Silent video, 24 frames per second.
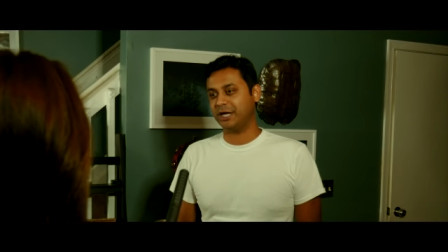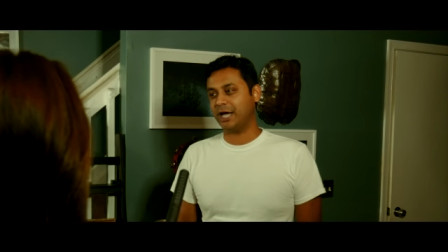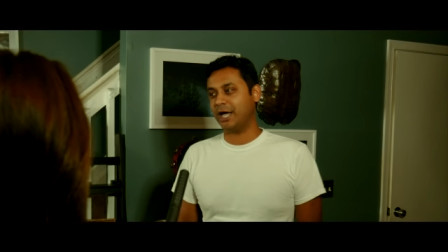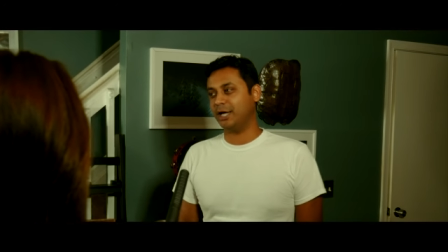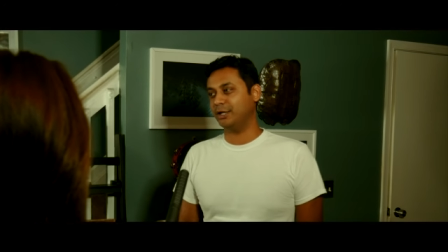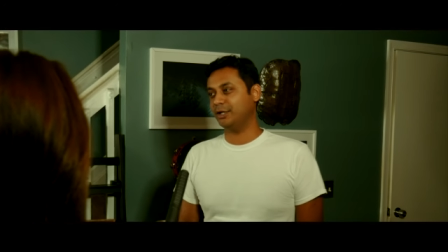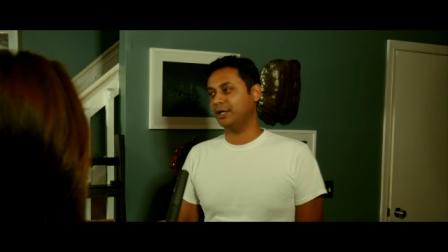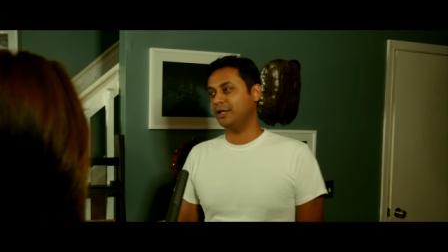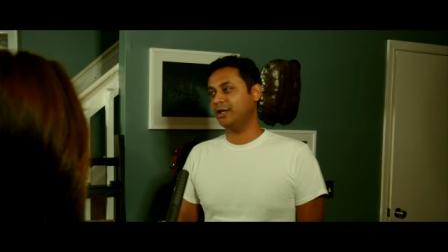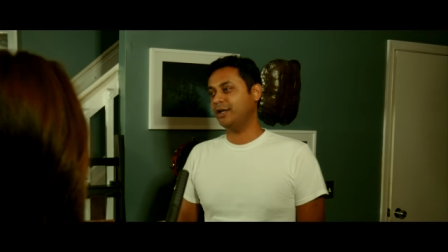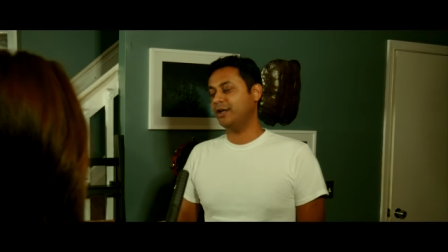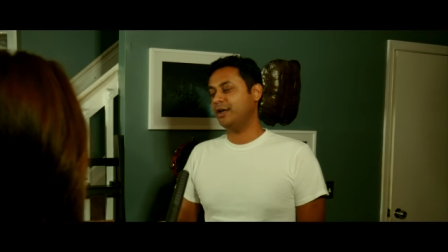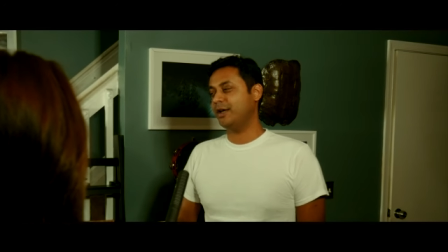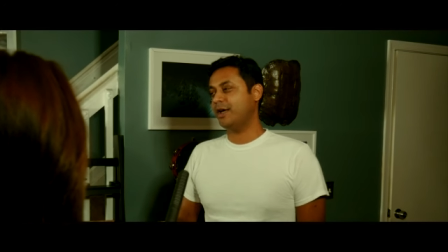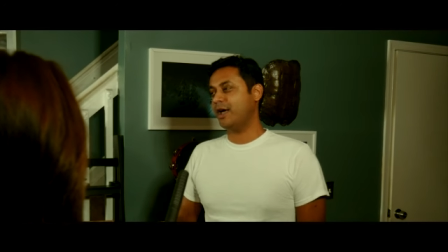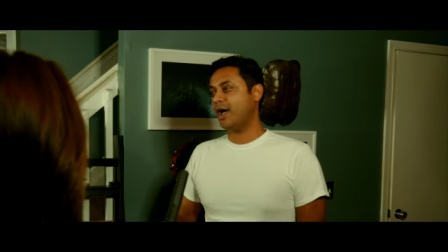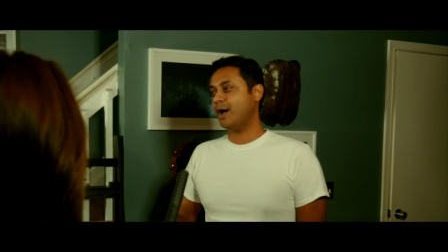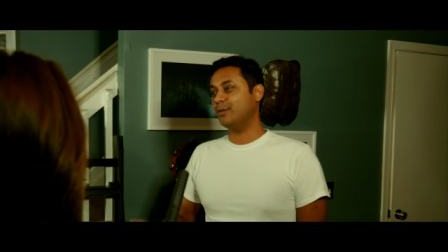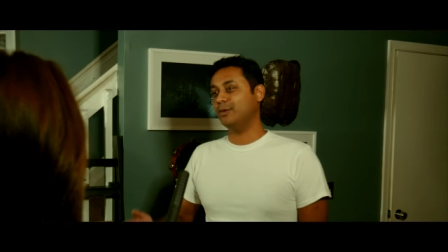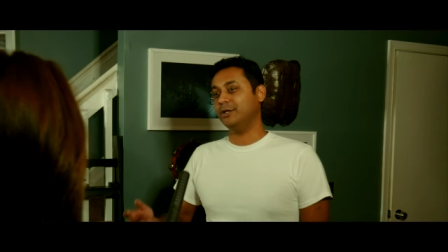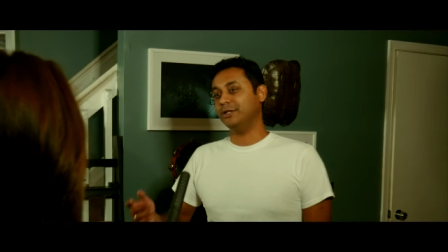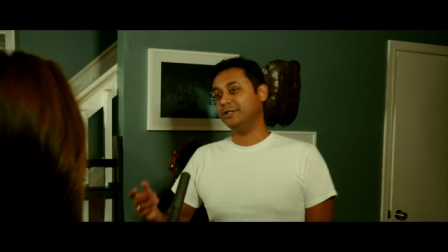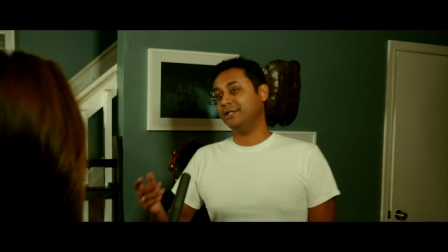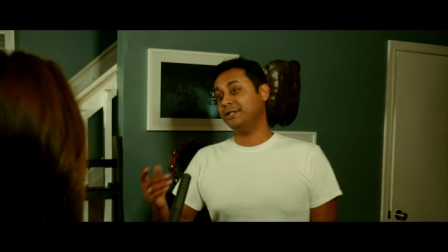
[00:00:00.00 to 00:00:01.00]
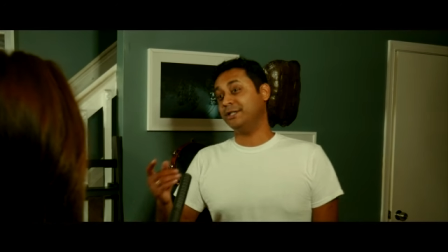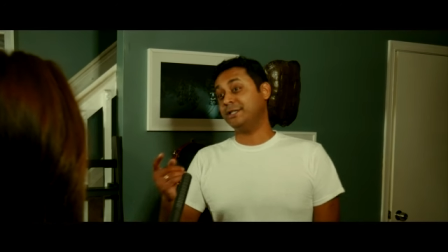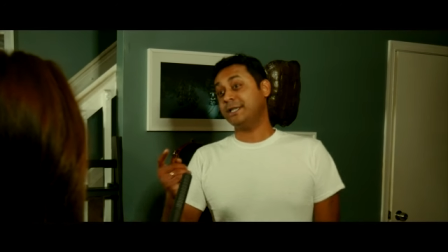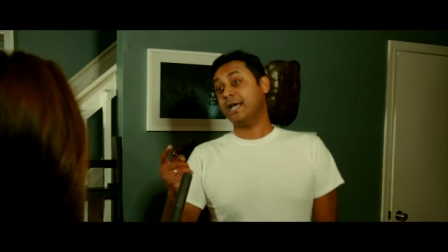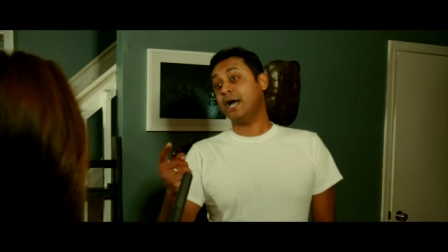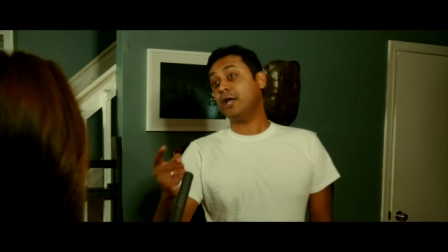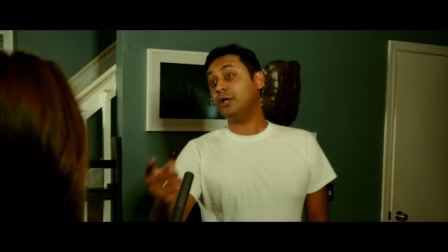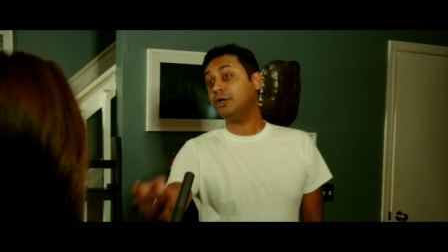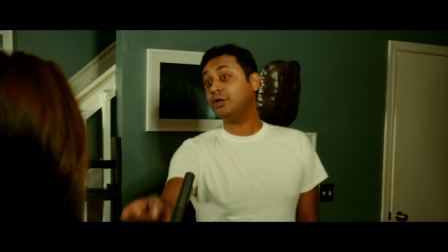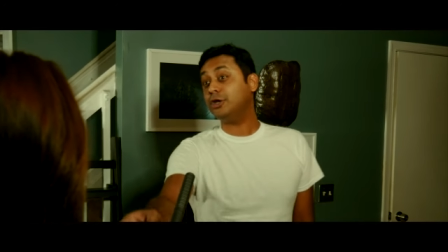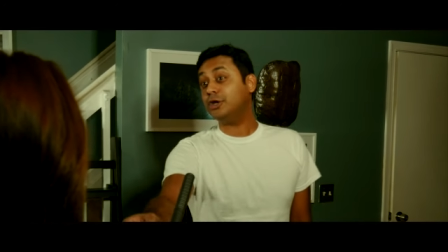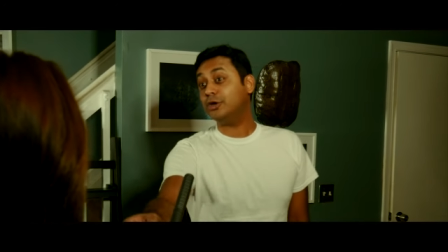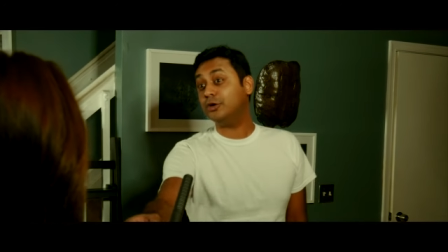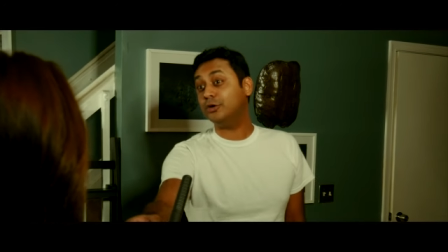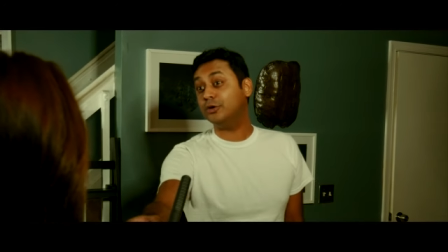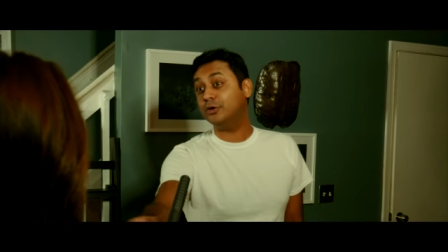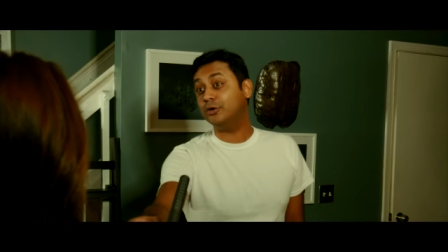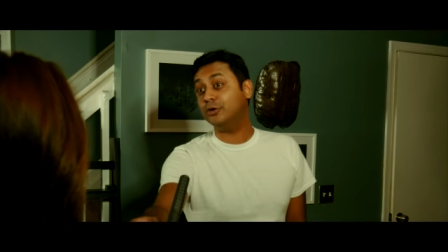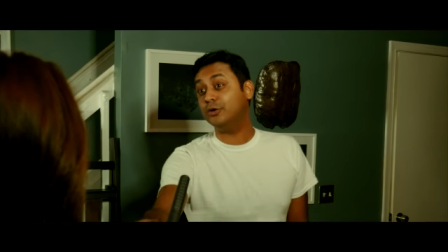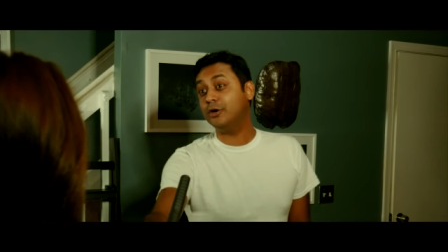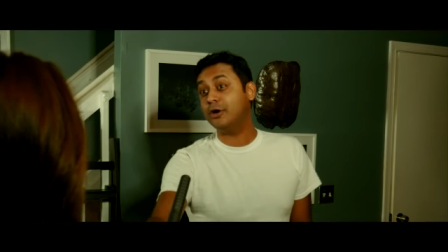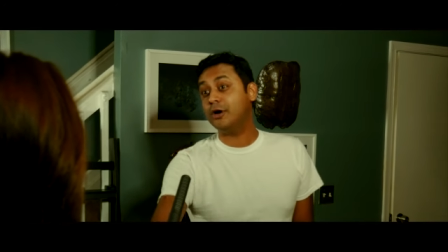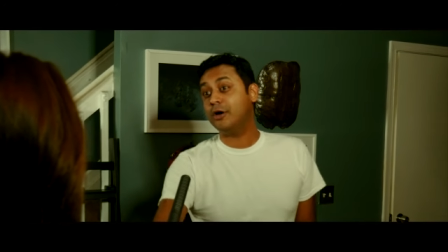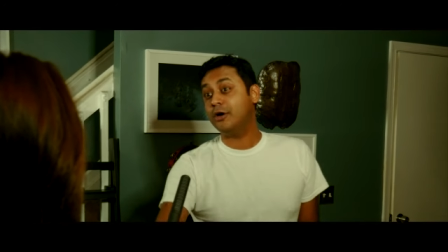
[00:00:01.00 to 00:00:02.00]
I, I wanted to tell
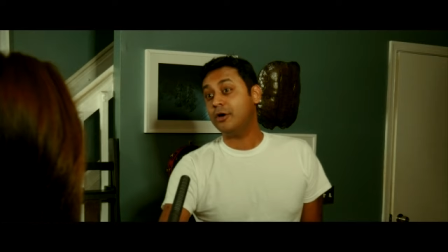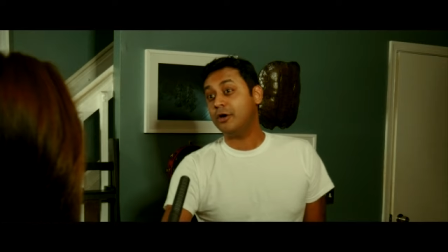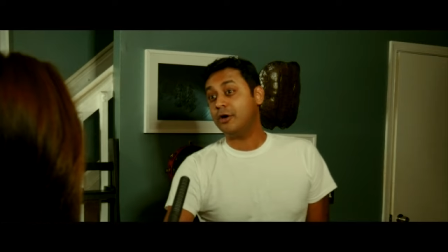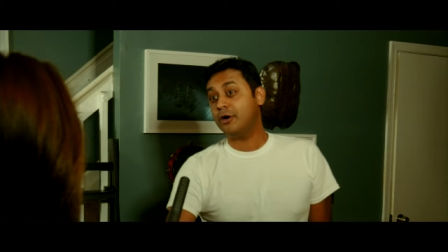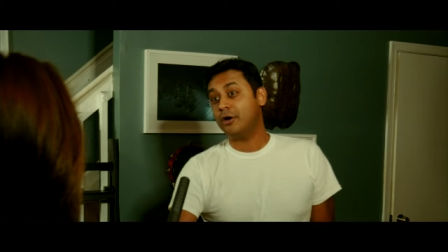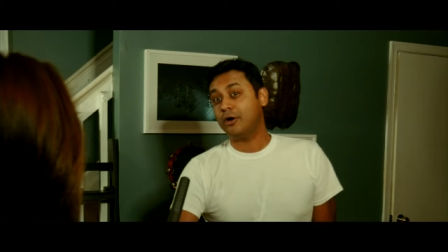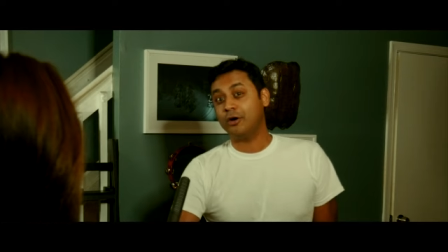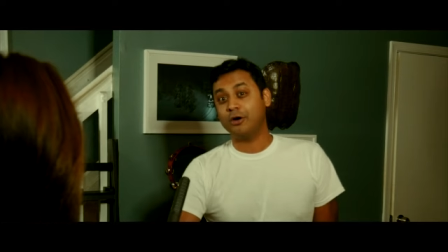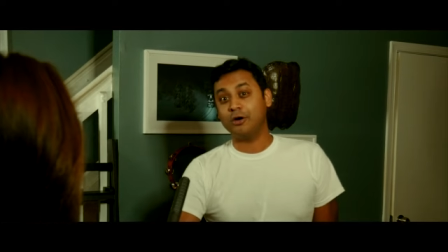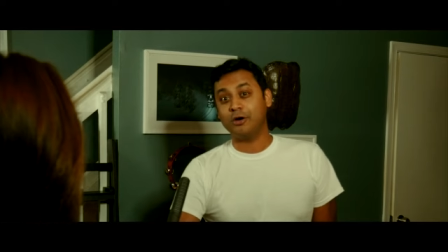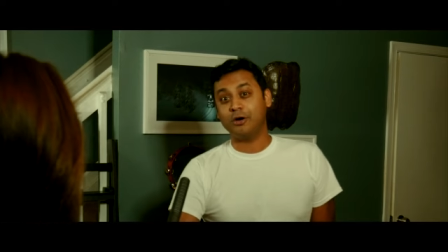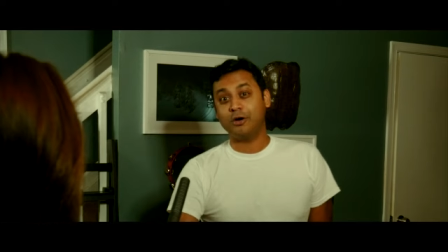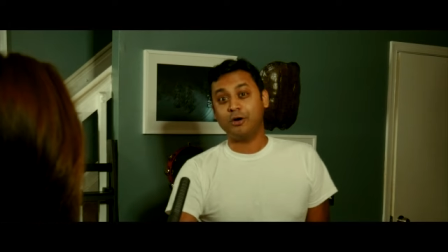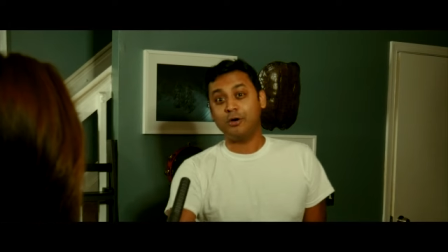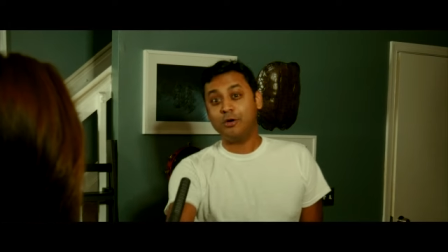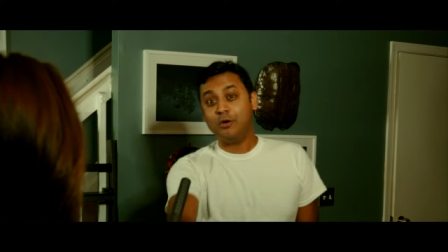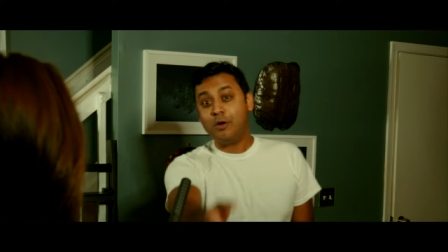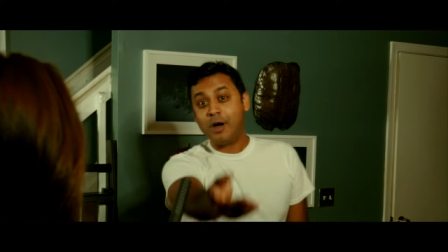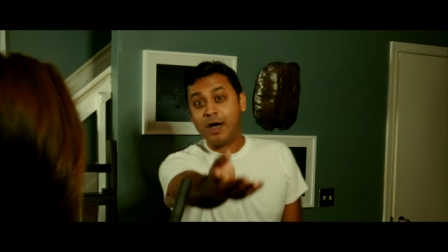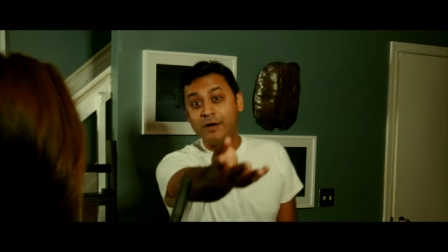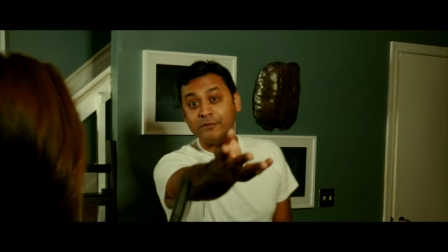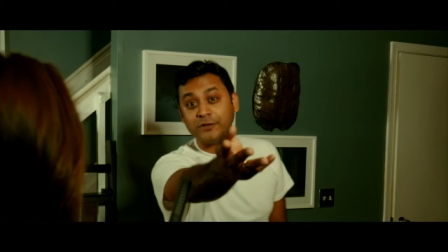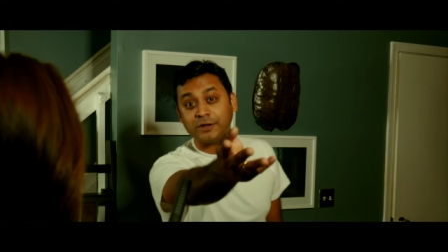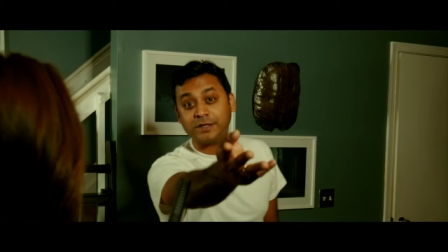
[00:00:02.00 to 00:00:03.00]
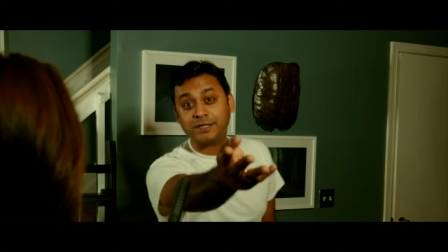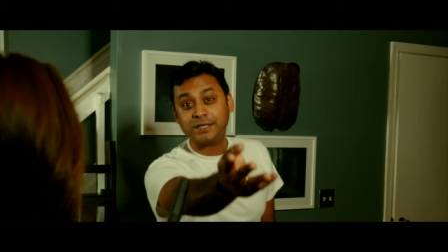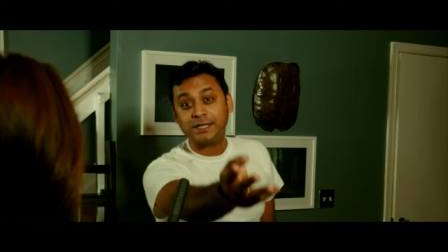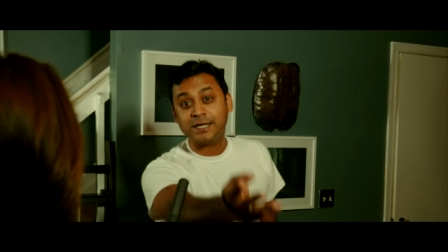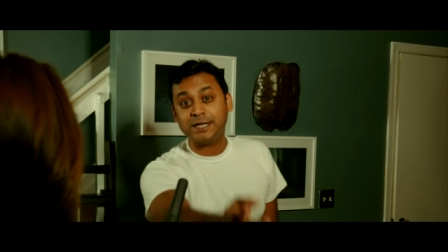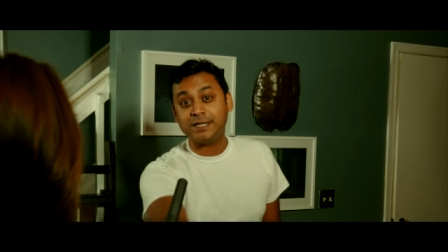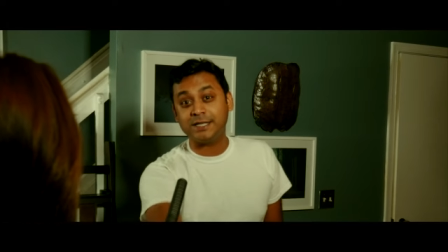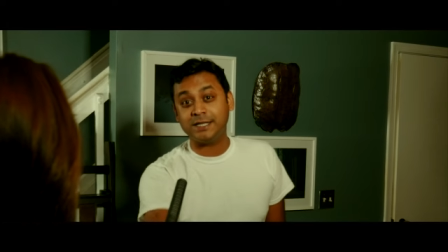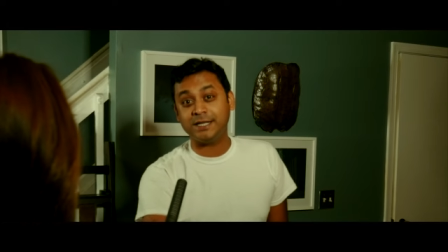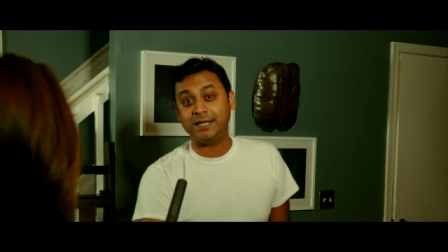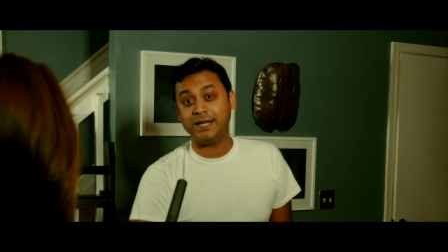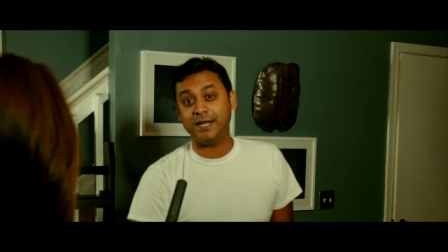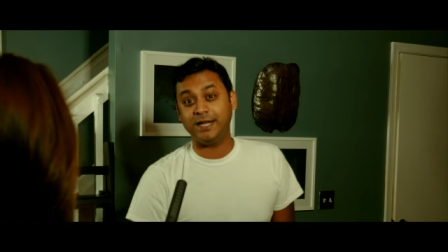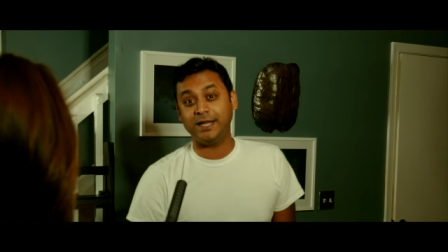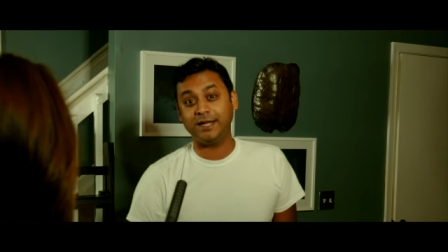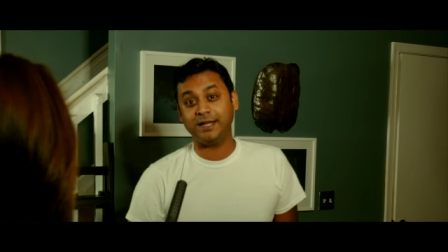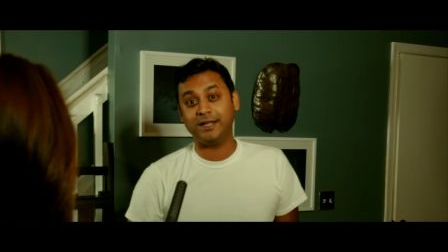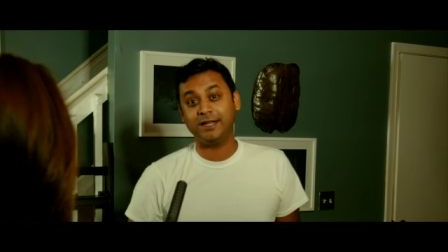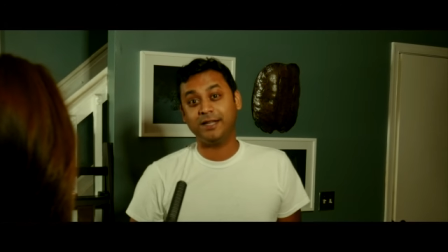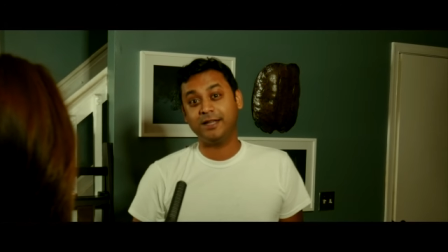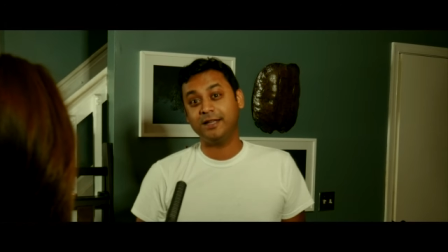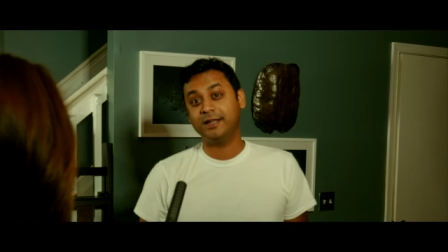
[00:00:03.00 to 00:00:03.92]
you or whoever's listening.